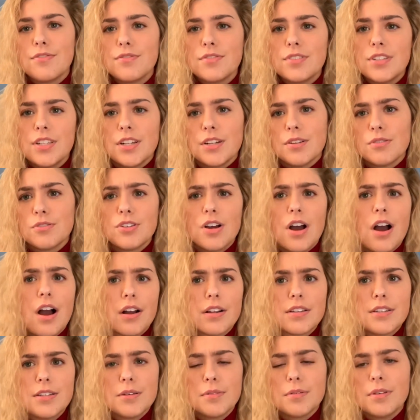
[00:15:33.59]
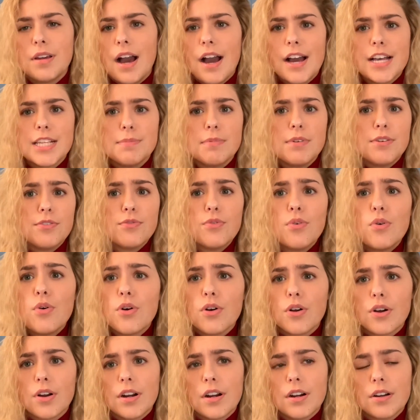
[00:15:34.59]
you know, talked to guys
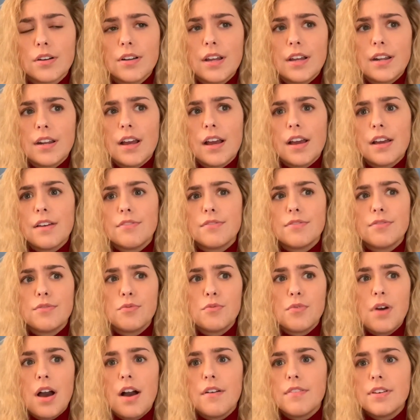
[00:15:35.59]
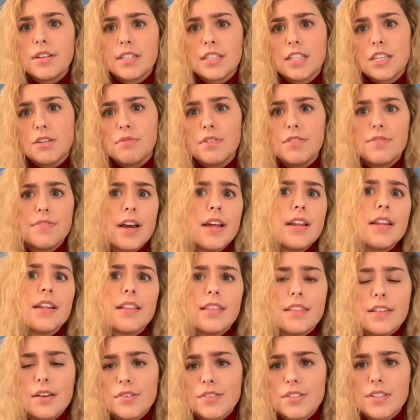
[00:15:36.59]
before, and I've obviously, we've ended
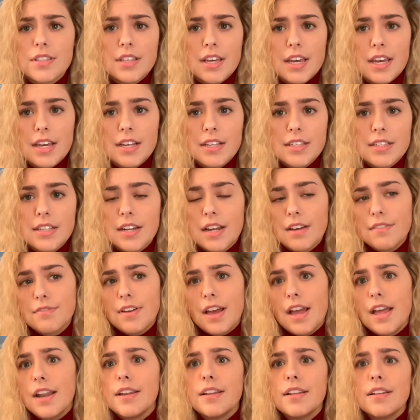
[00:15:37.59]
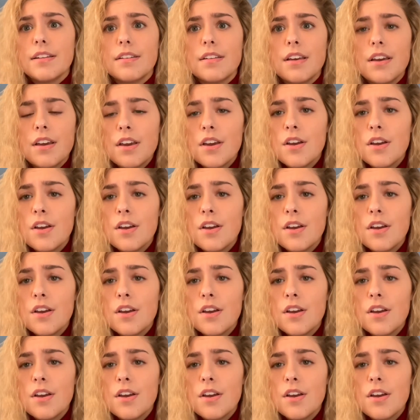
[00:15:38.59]
those things, and I've ended